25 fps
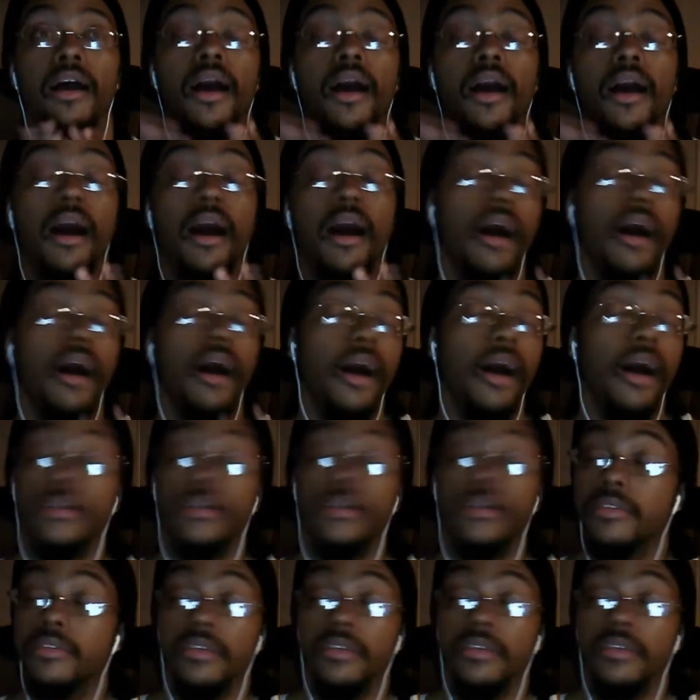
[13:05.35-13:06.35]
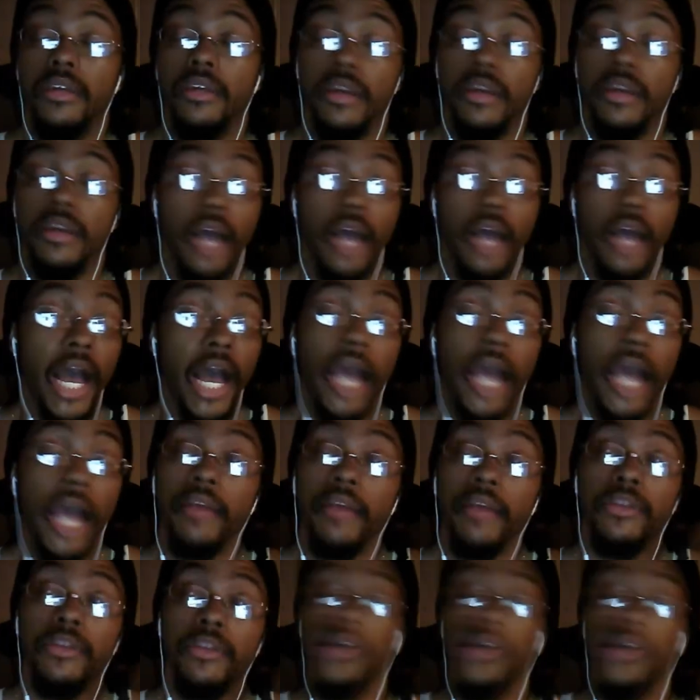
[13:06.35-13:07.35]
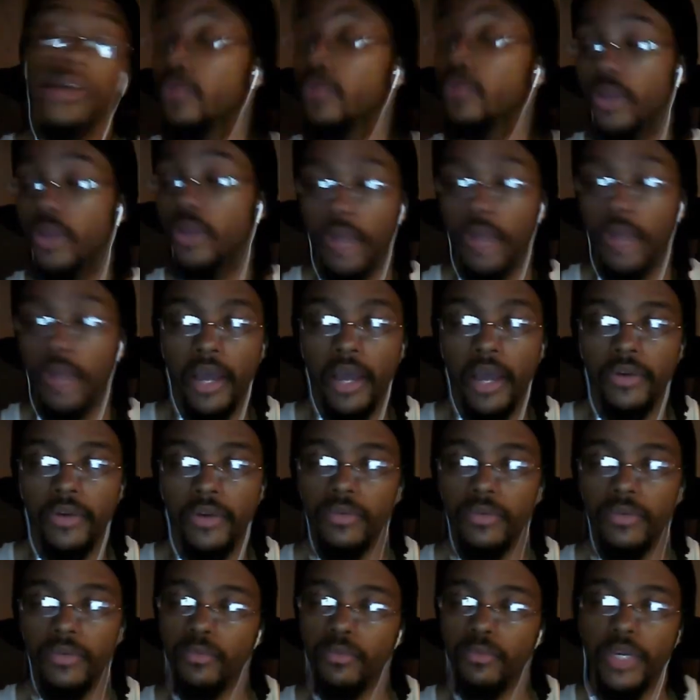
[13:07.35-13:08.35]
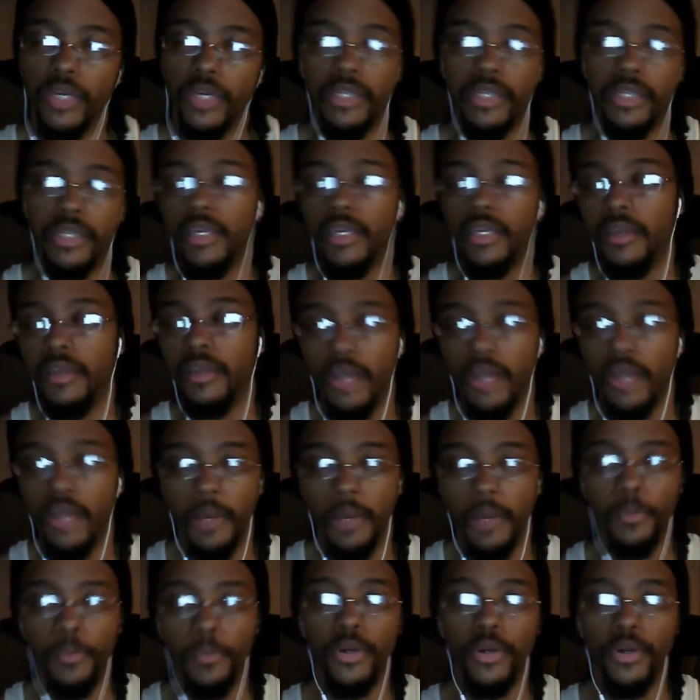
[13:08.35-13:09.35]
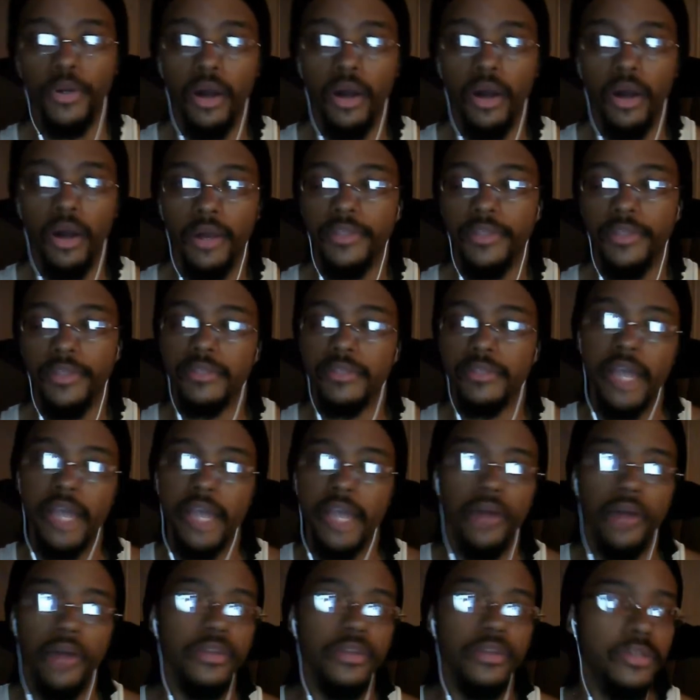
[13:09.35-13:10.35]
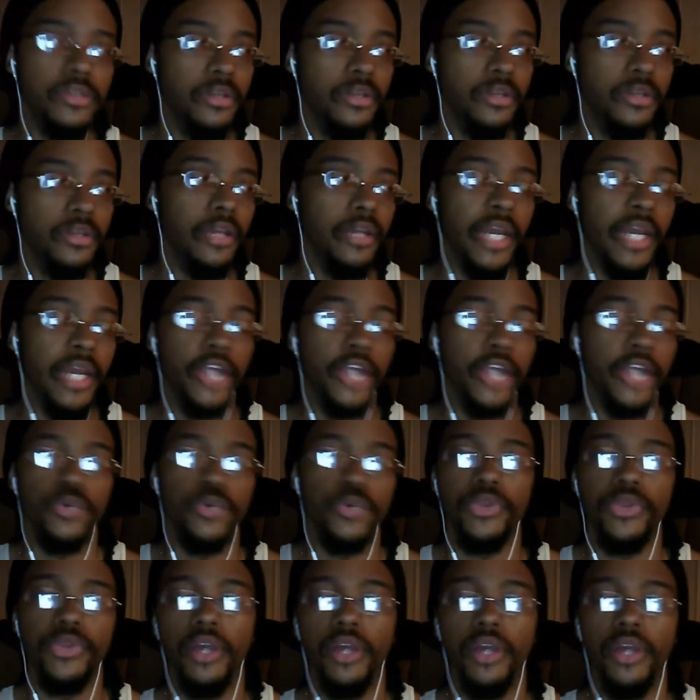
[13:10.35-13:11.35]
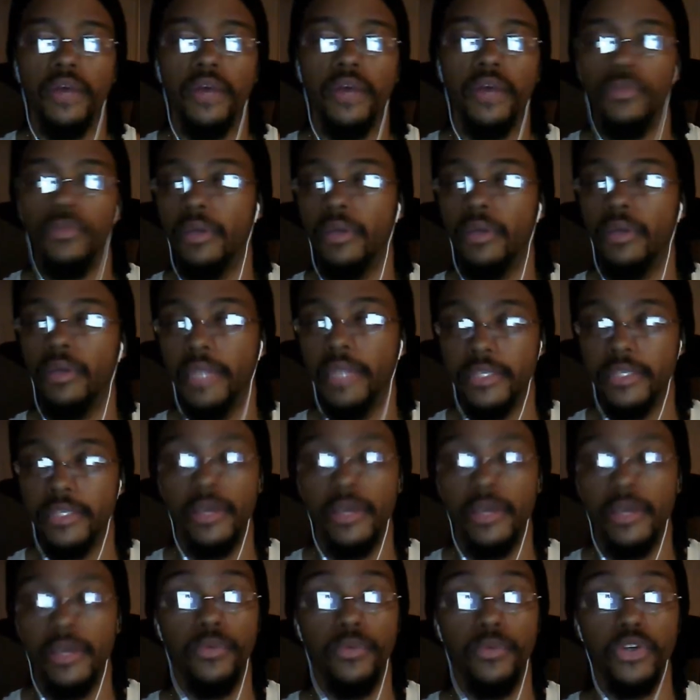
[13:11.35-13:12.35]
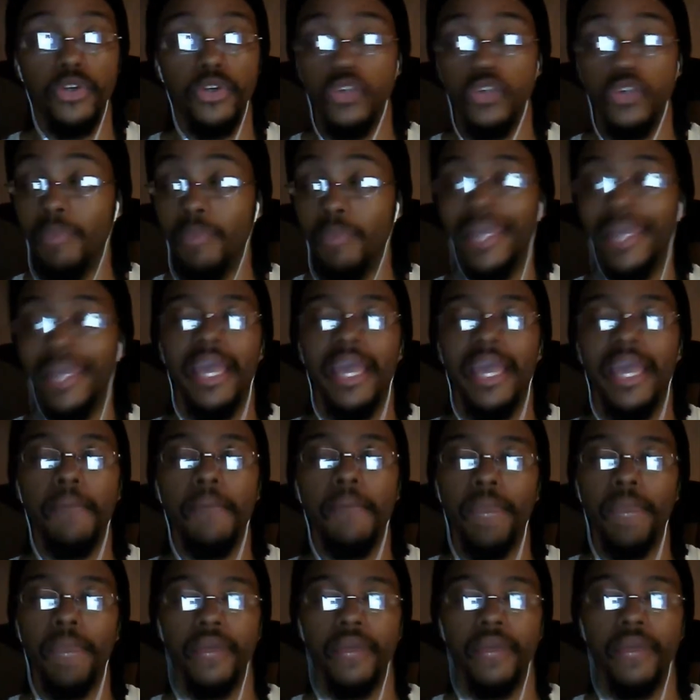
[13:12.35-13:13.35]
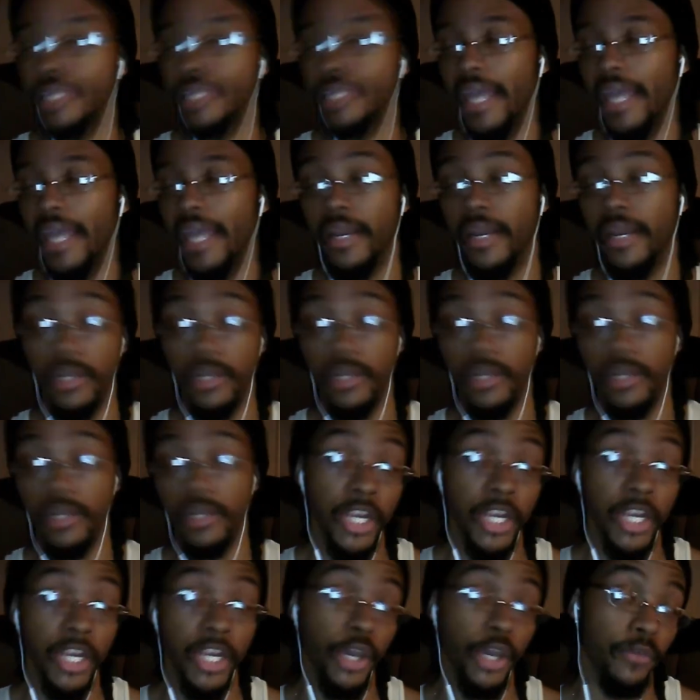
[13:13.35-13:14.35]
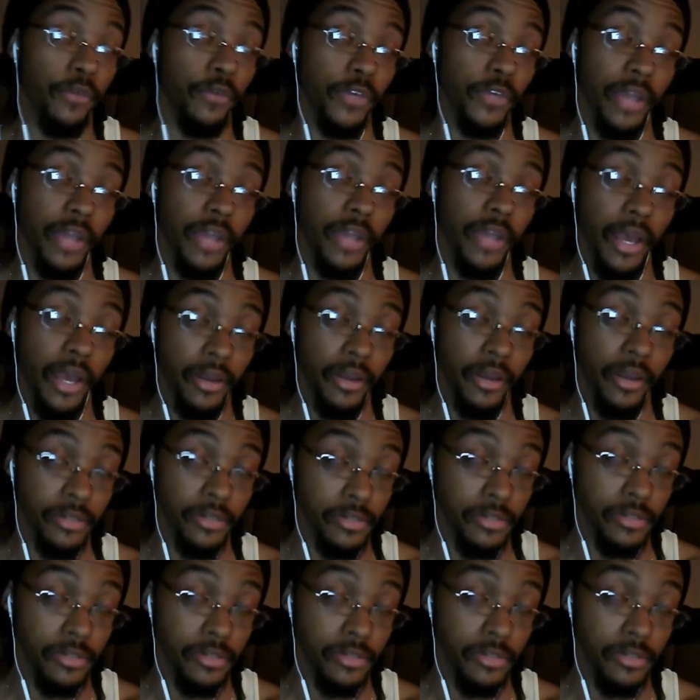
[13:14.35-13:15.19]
honestly, I don't know how to really put all this down into an actual thought unless I were to make a barely edited video for you guys.